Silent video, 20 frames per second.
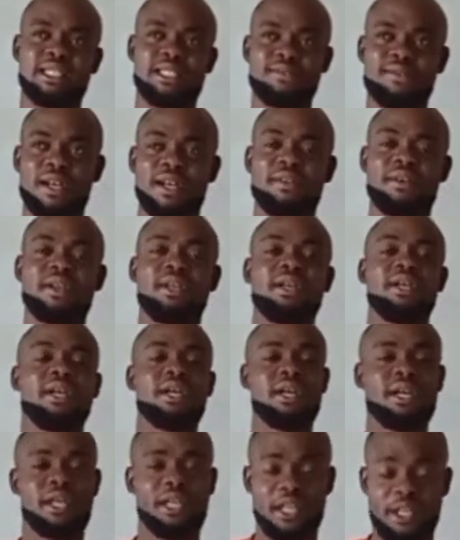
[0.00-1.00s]
It's very
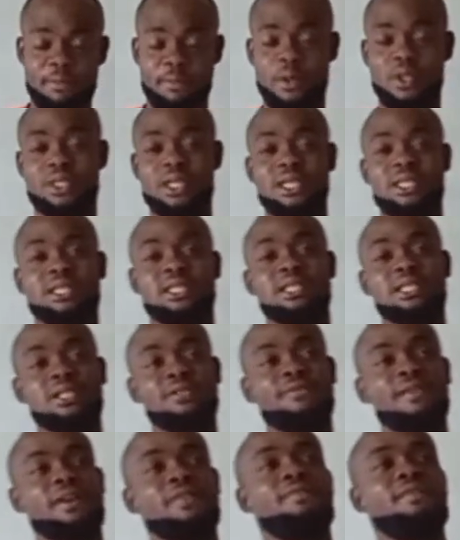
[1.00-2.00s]
important.
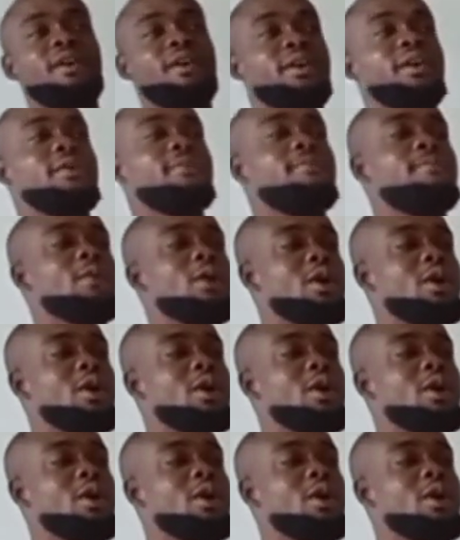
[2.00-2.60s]
It's very, very